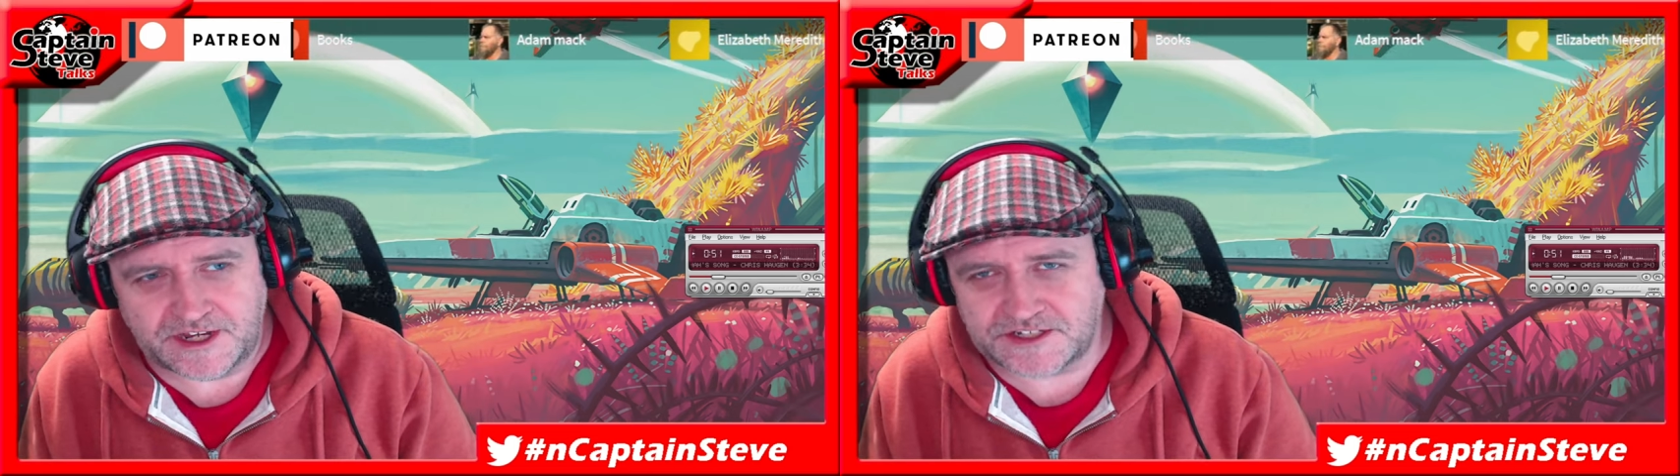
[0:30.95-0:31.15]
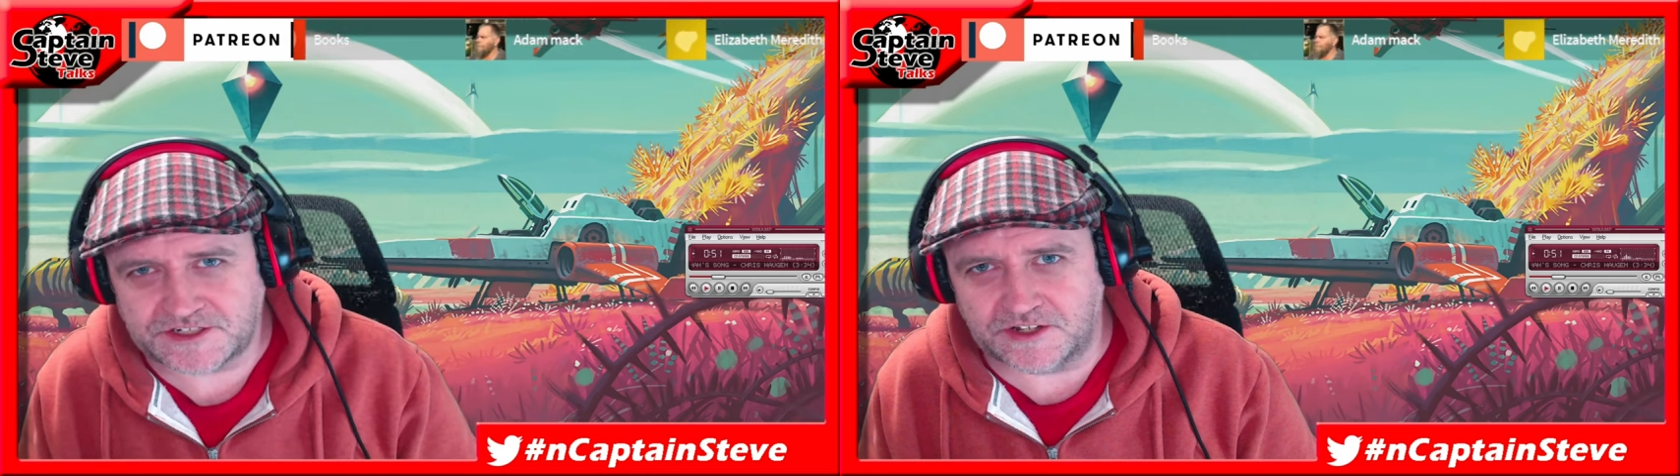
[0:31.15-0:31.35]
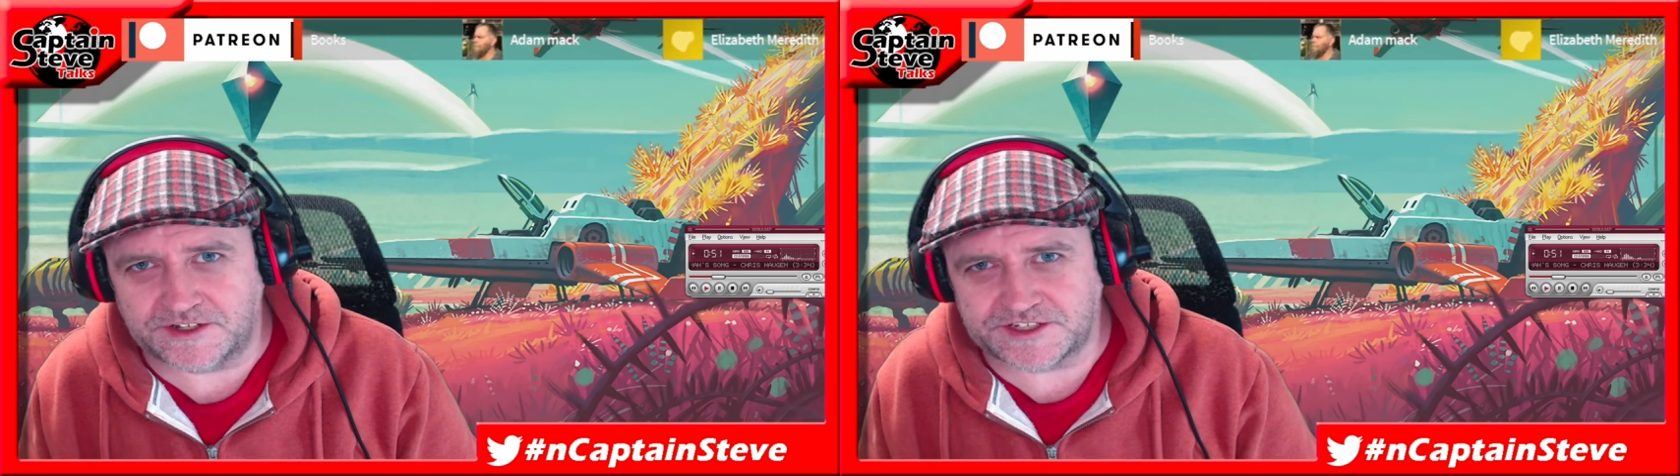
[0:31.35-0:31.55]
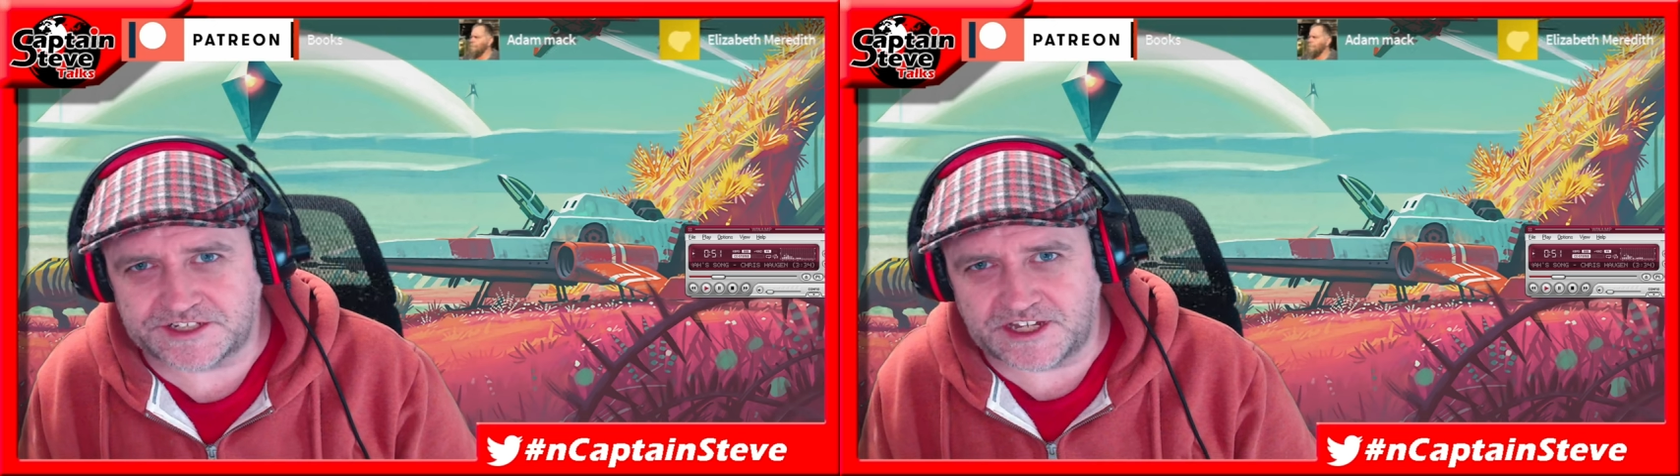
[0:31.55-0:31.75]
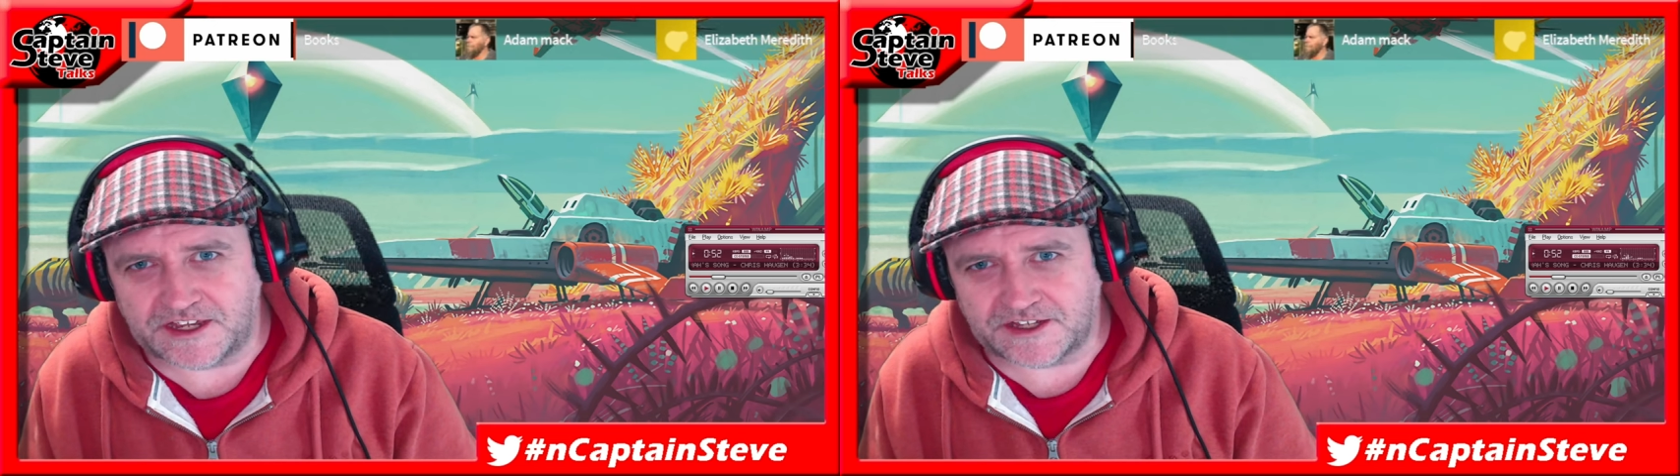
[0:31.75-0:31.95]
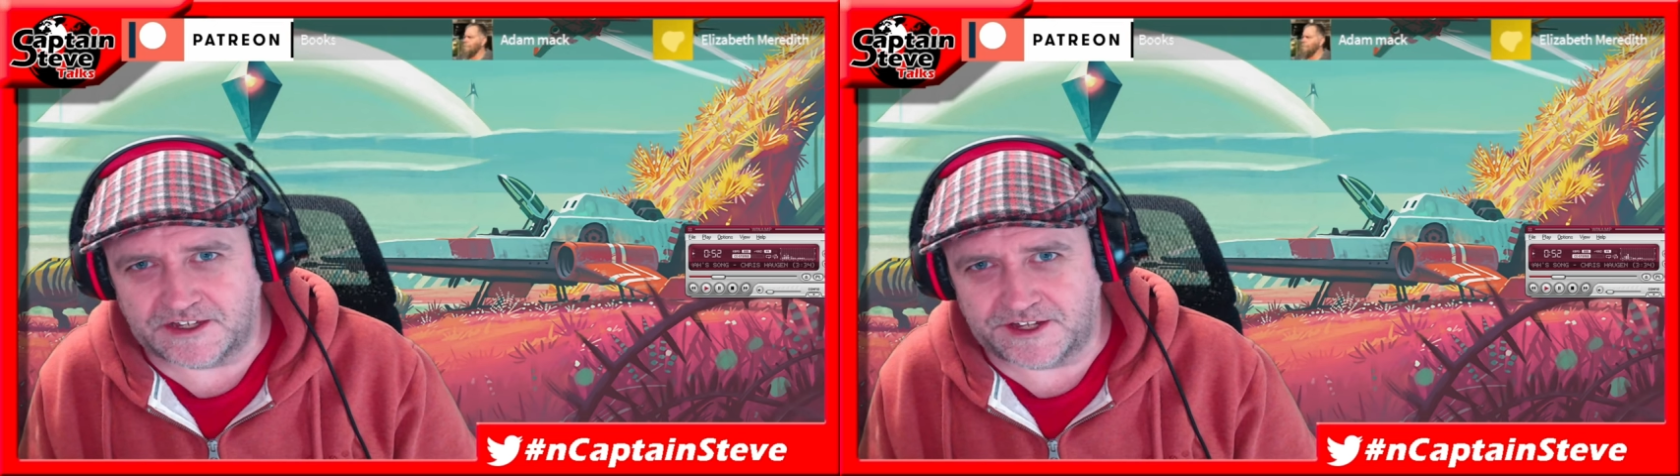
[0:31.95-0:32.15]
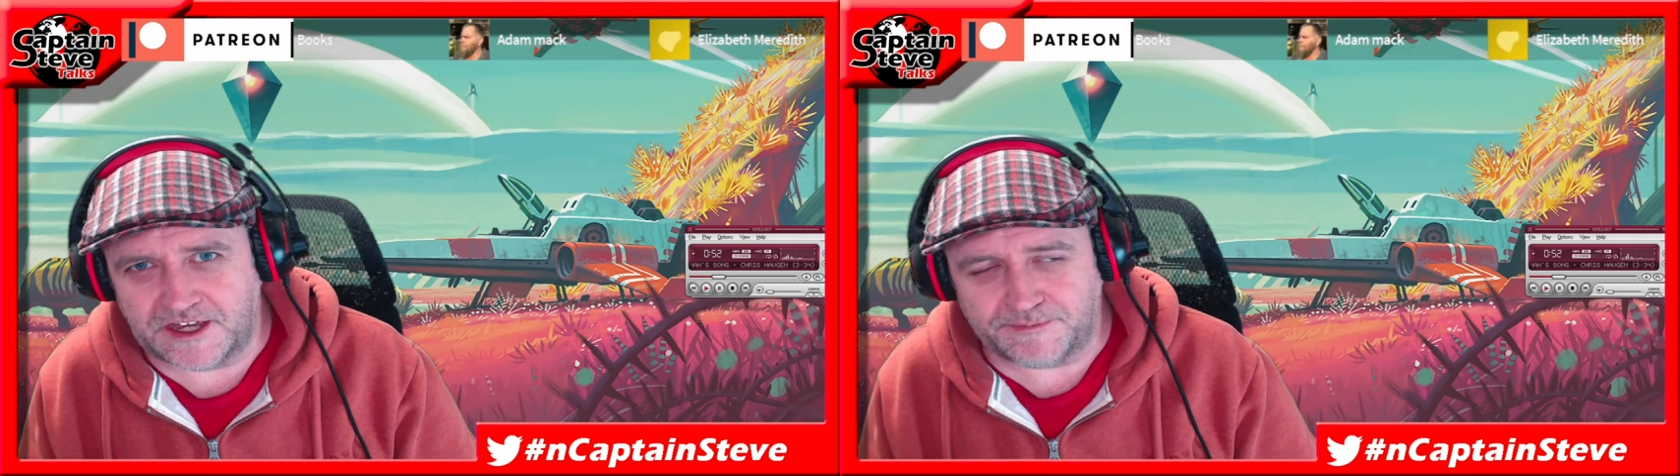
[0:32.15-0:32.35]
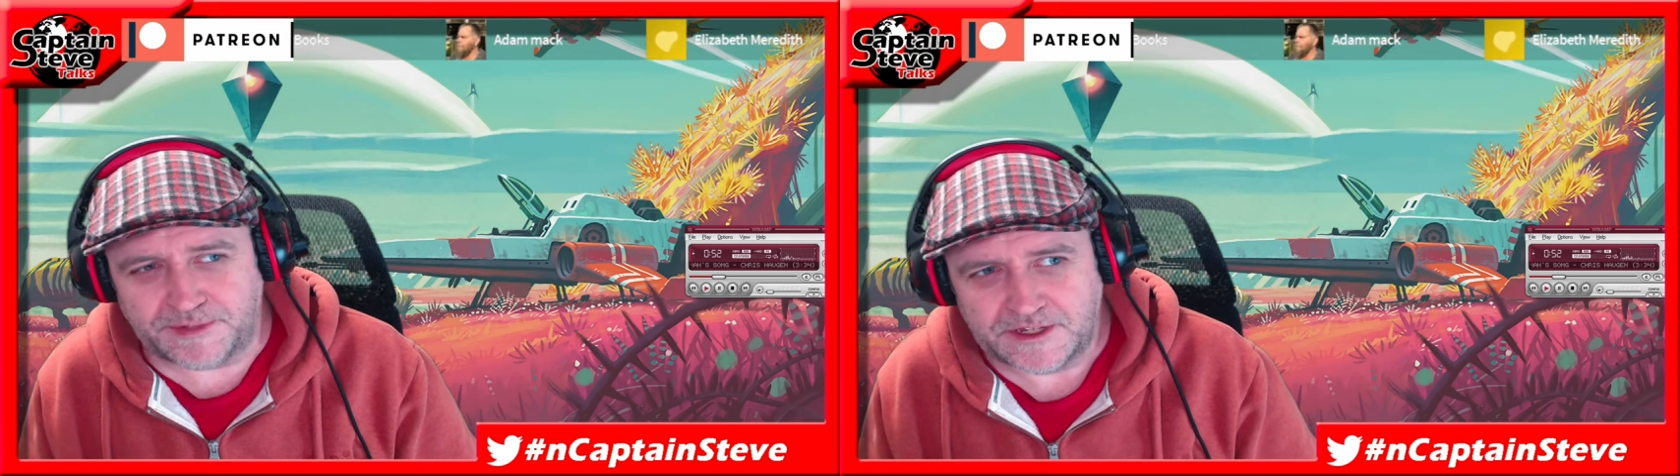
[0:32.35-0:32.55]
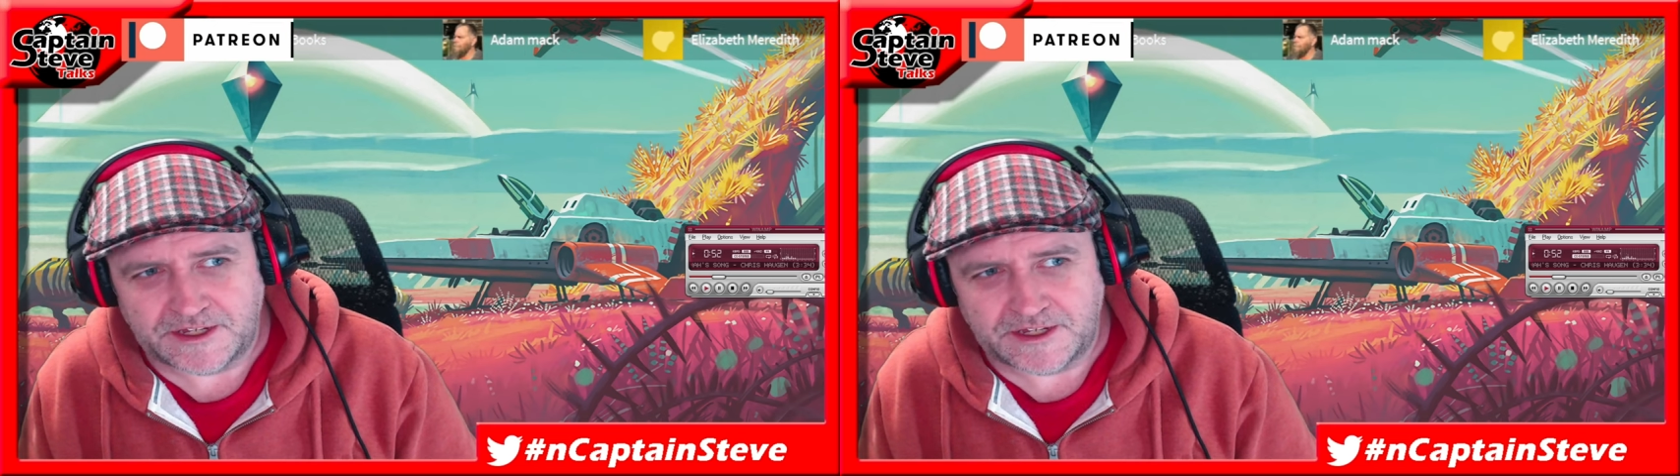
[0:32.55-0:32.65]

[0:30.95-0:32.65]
has gone stuck on up